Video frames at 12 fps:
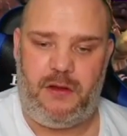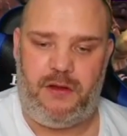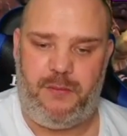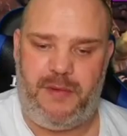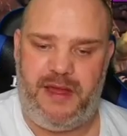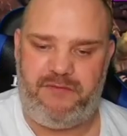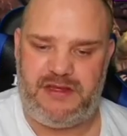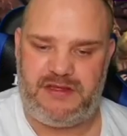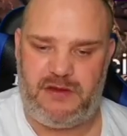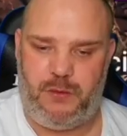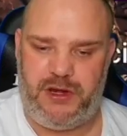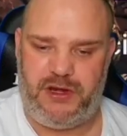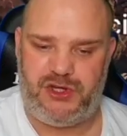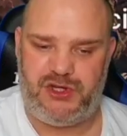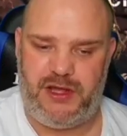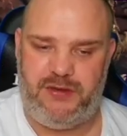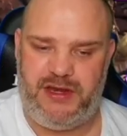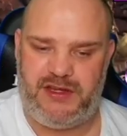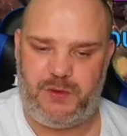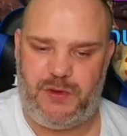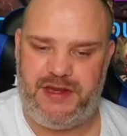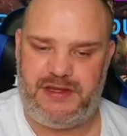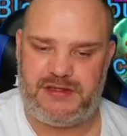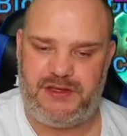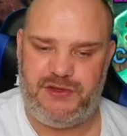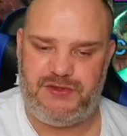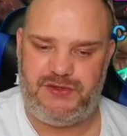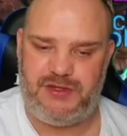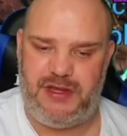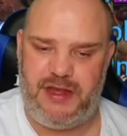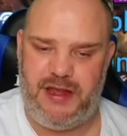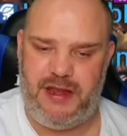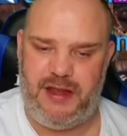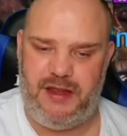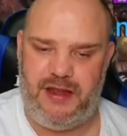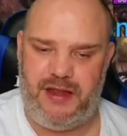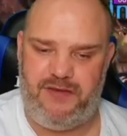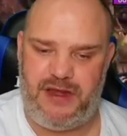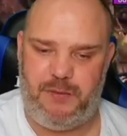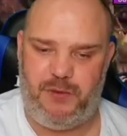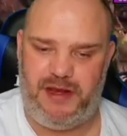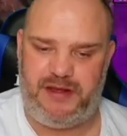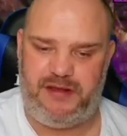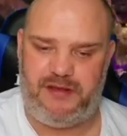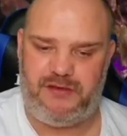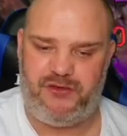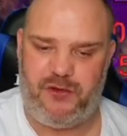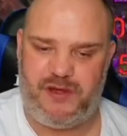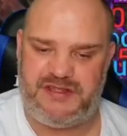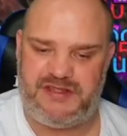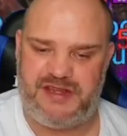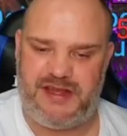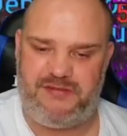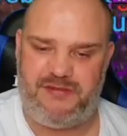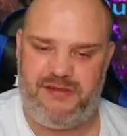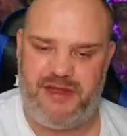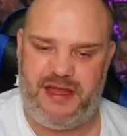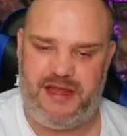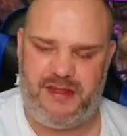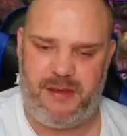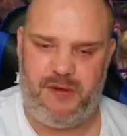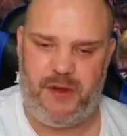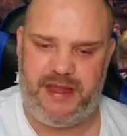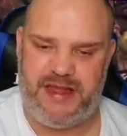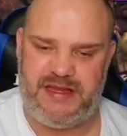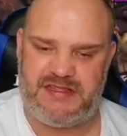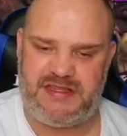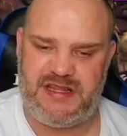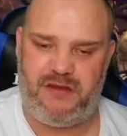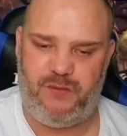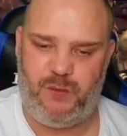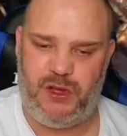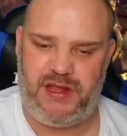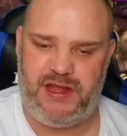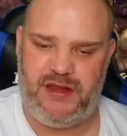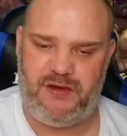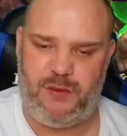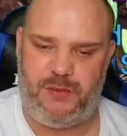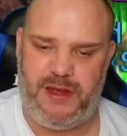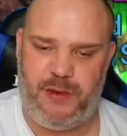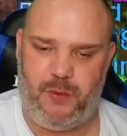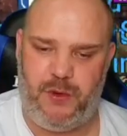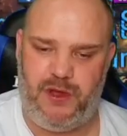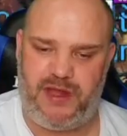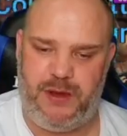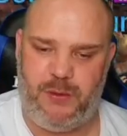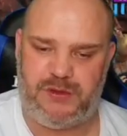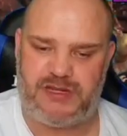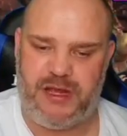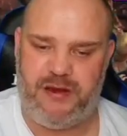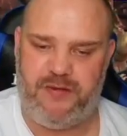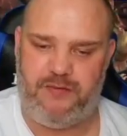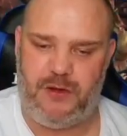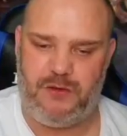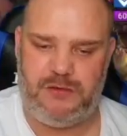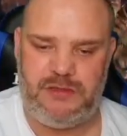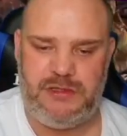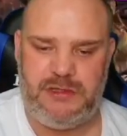The main reason I wanted to show you this one is because if anybody tries the same thing, they might get stuck and not be able to work out what's going wrong.